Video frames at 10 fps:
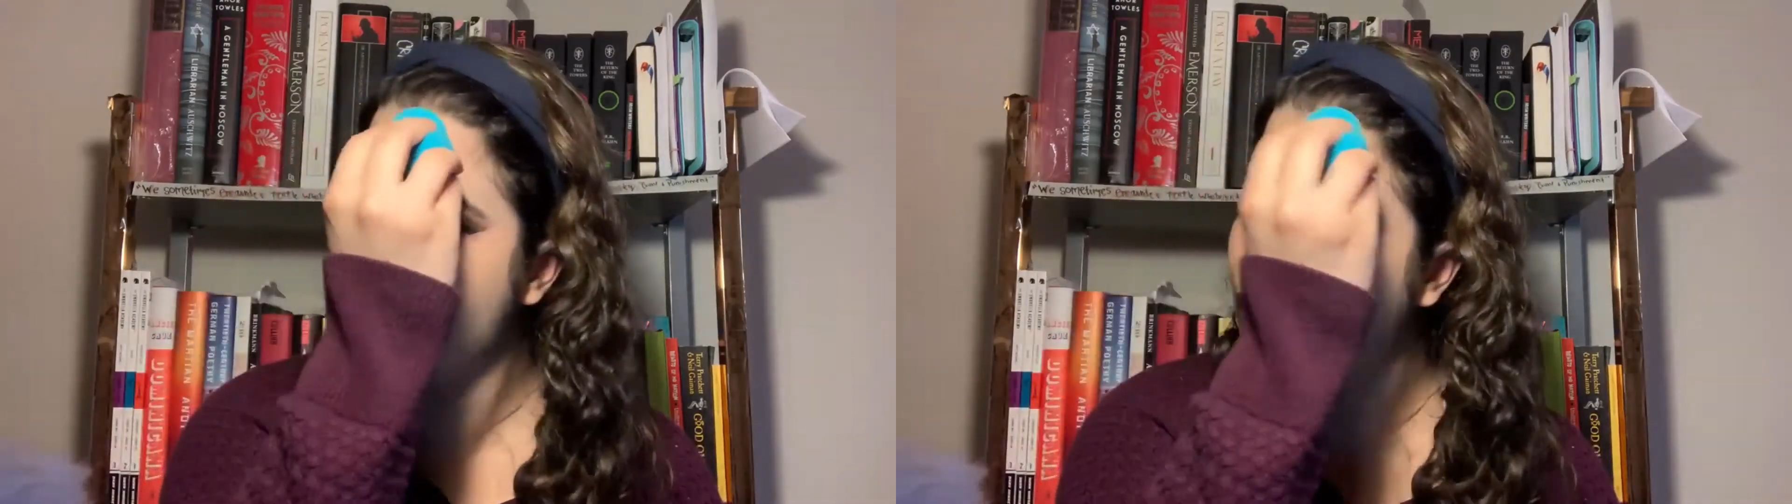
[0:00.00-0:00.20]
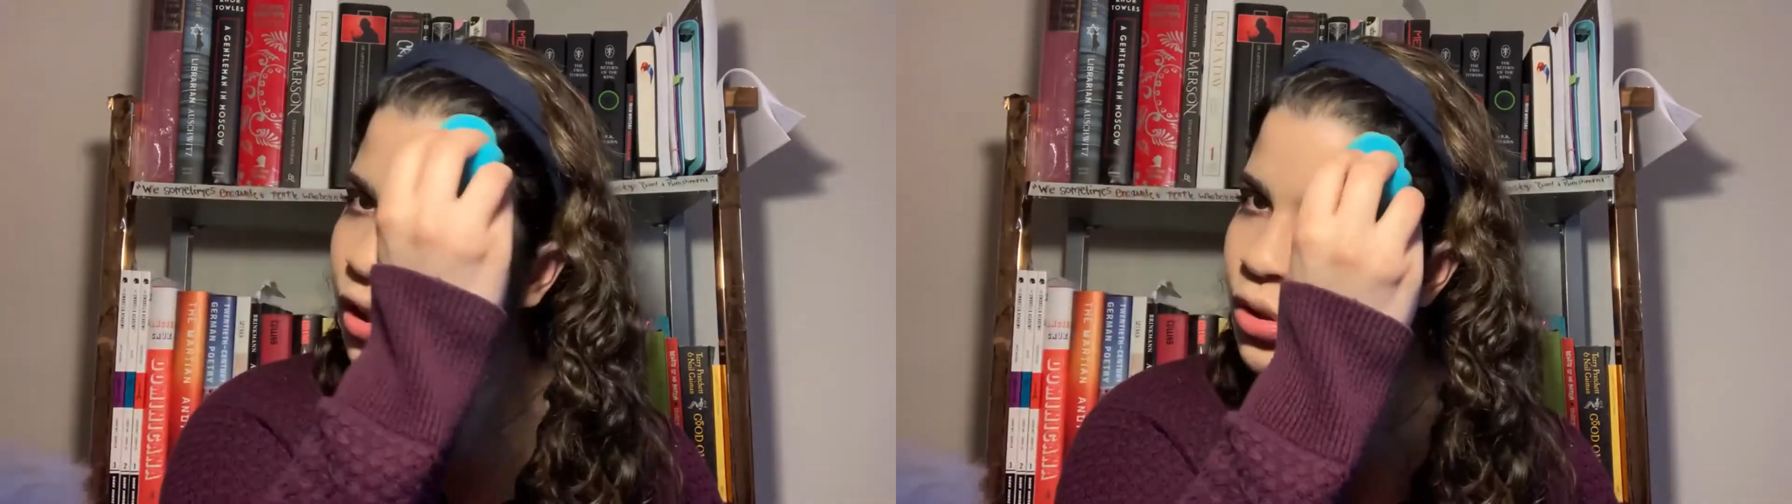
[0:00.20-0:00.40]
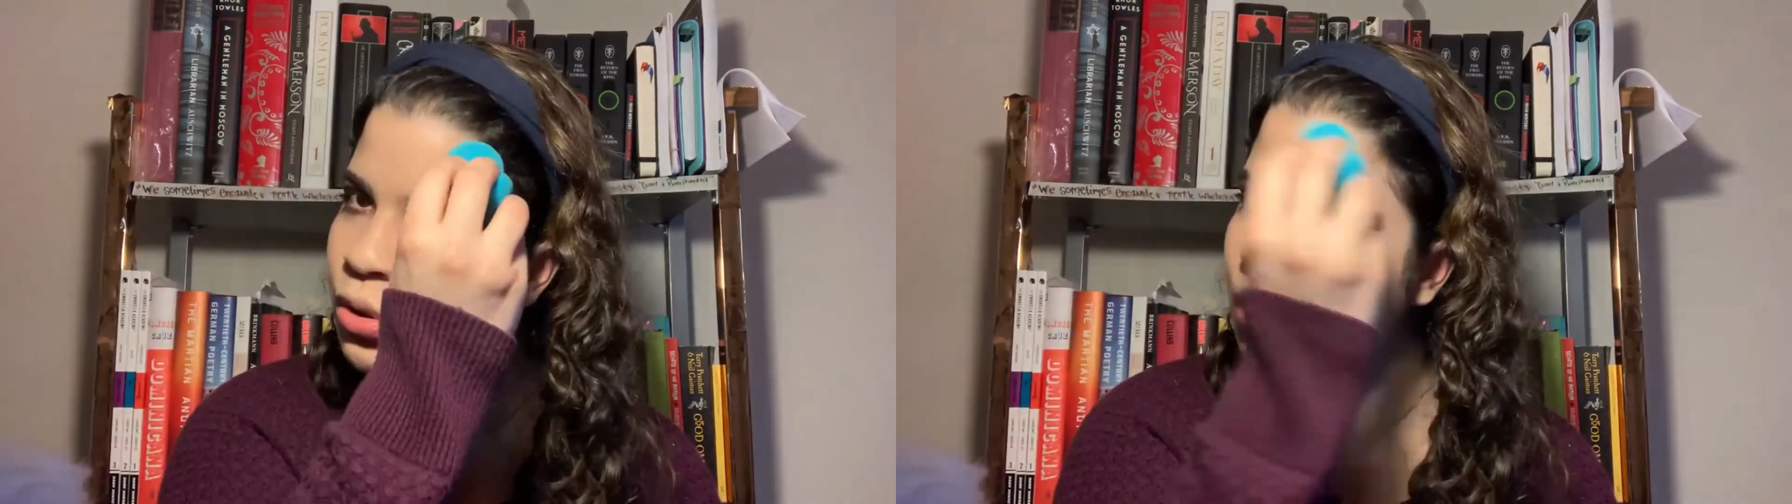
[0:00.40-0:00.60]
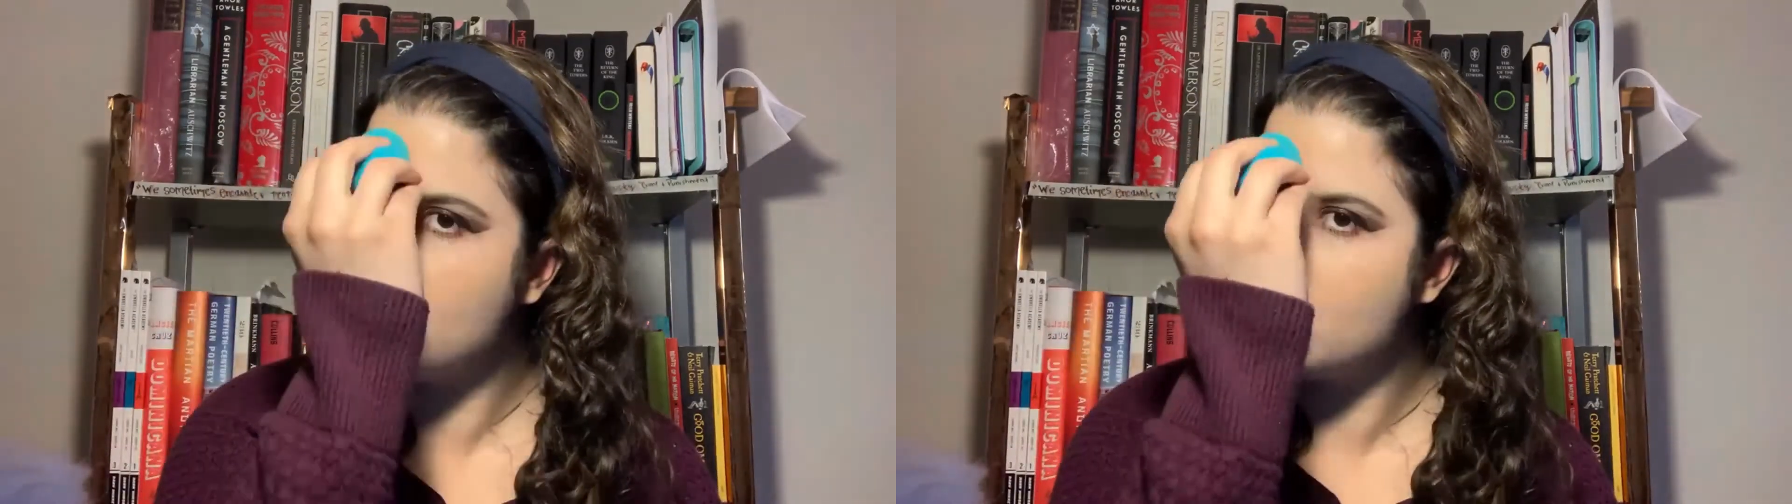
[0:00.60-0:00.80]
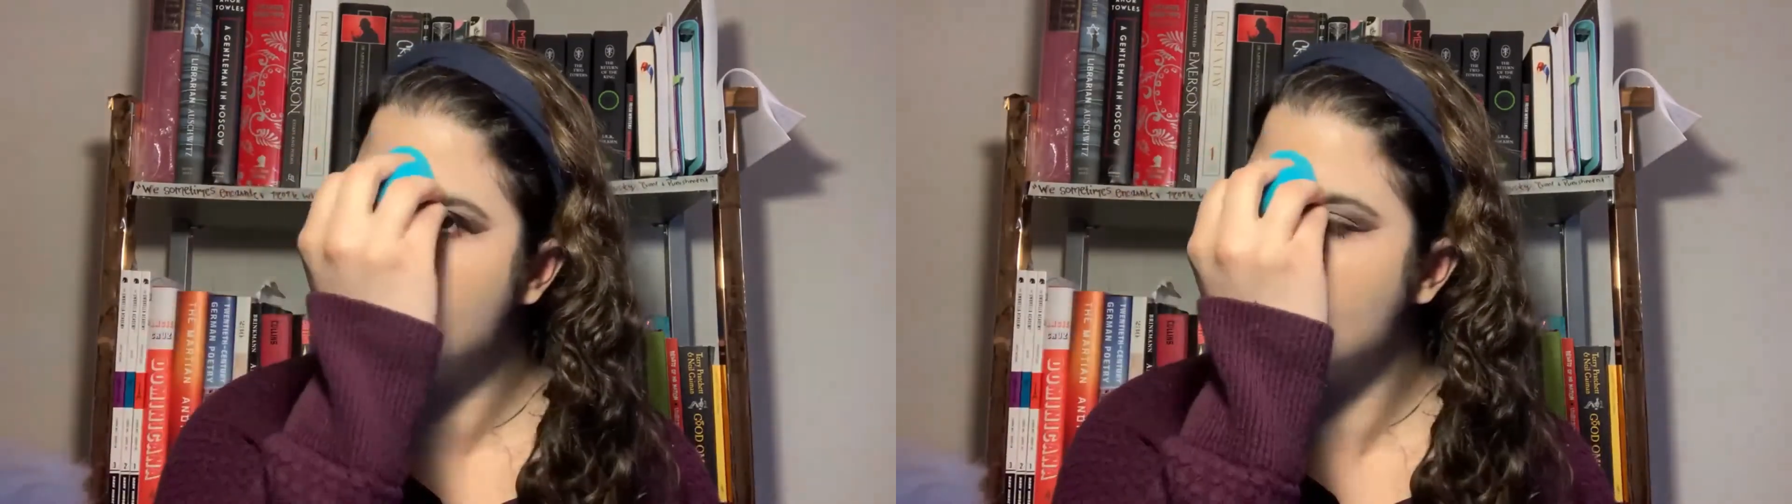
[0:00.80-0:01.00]
of her control,
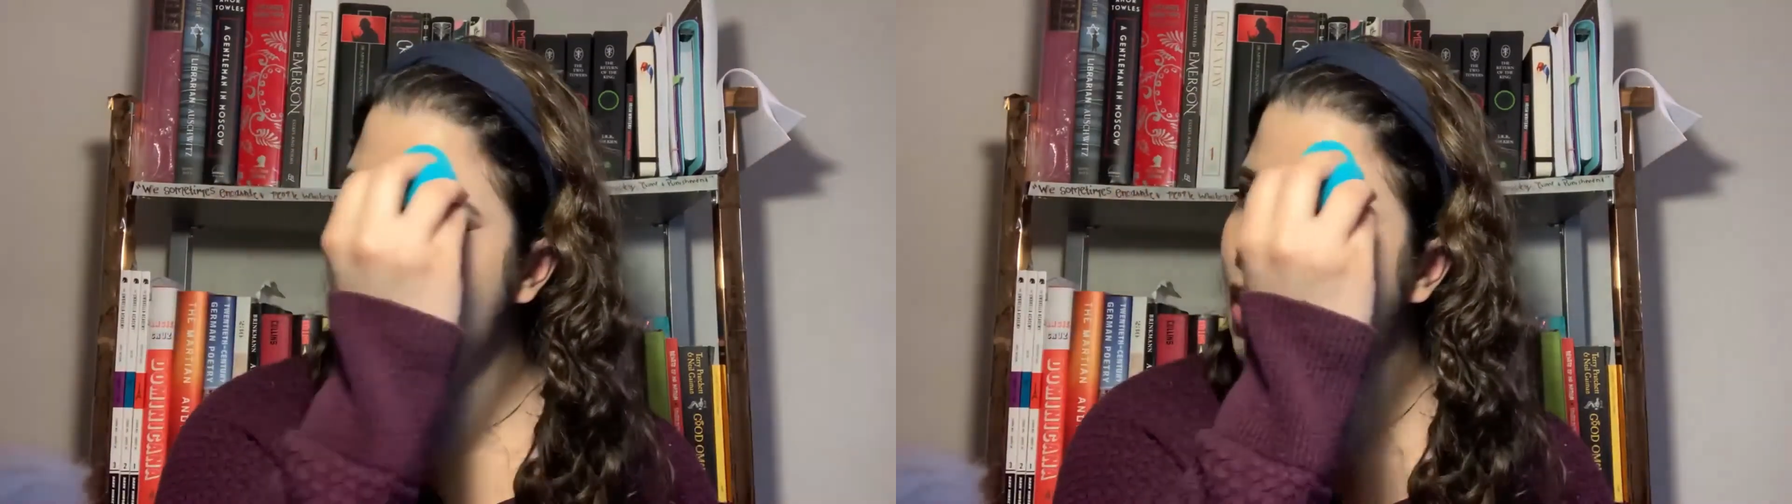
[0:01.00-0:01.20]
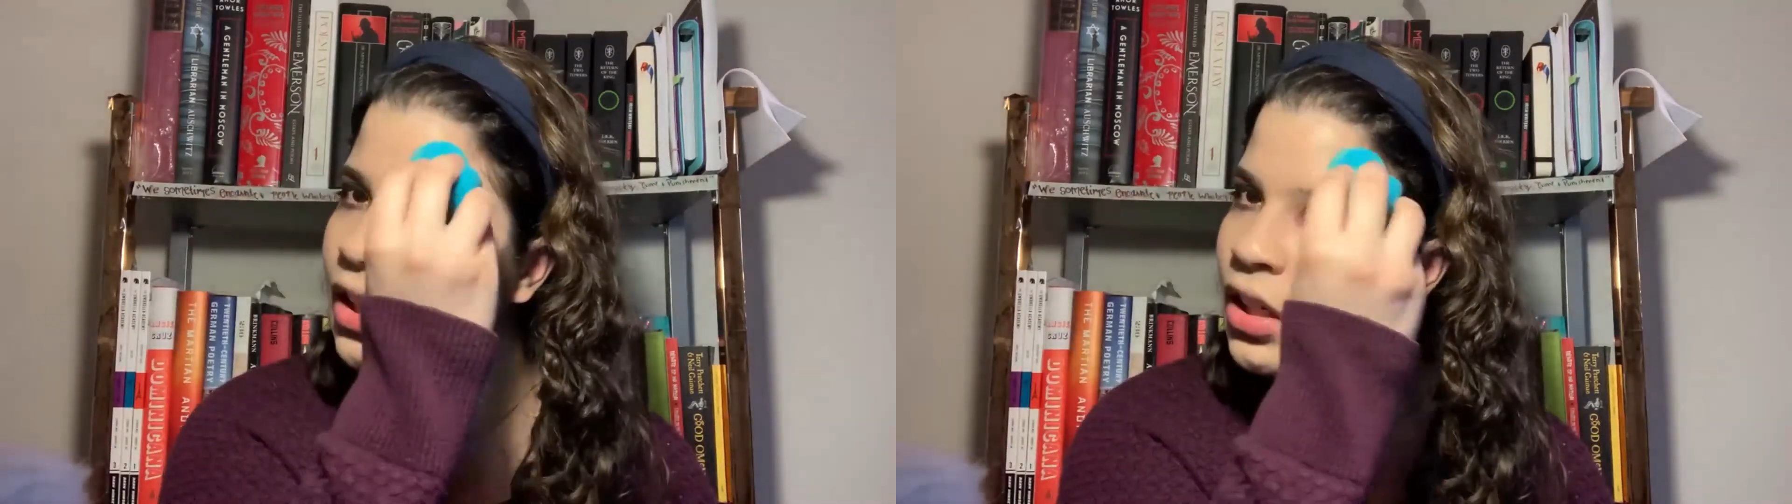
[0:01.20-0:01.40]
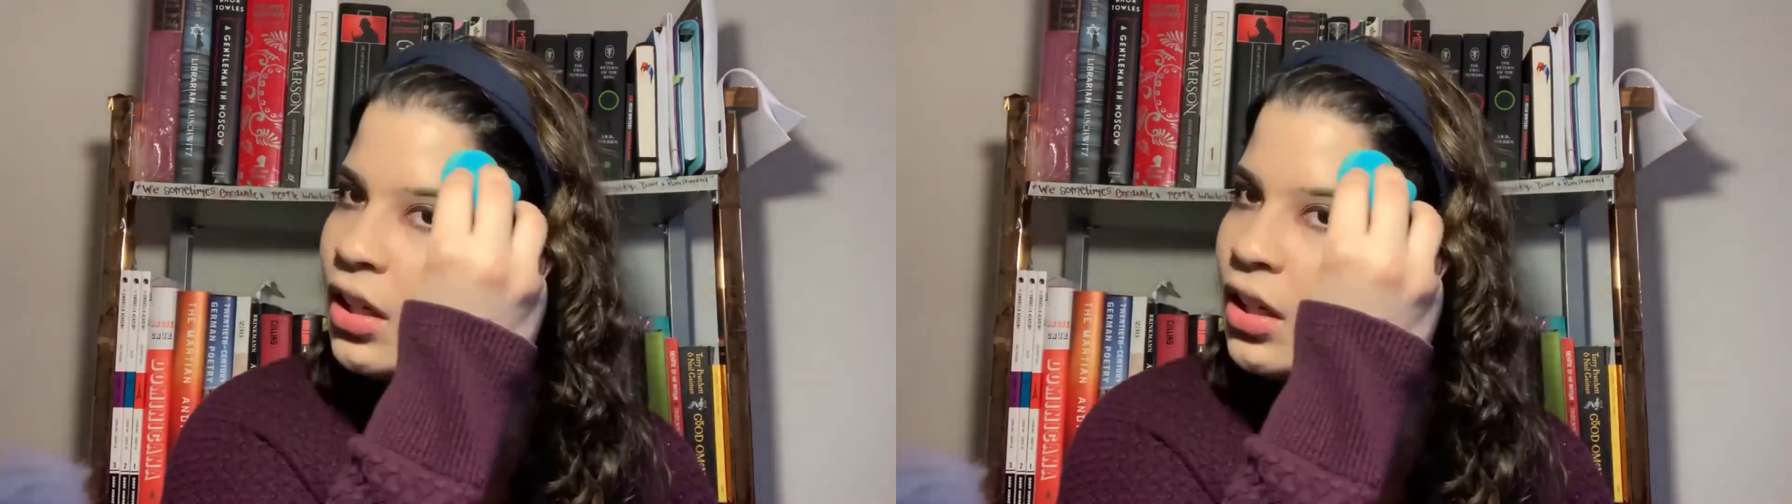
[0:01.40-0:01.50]
and she did